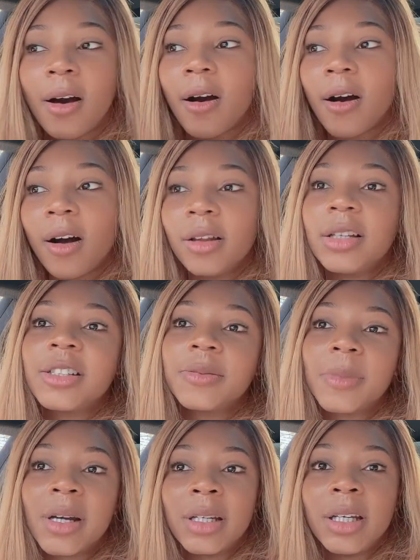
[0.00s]
all this
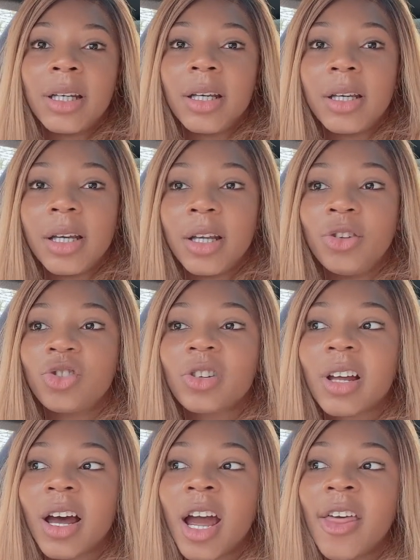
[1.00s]
money in
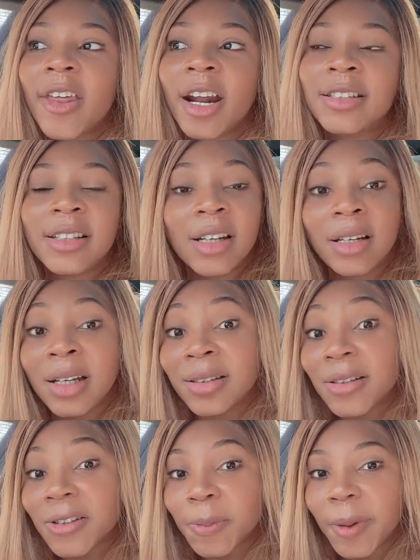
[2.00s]
July that I didn't need
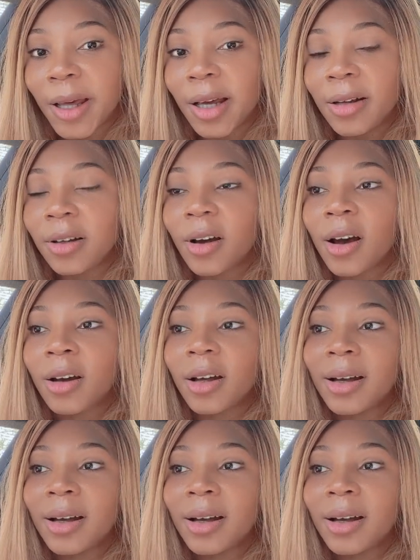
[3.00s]
to spend on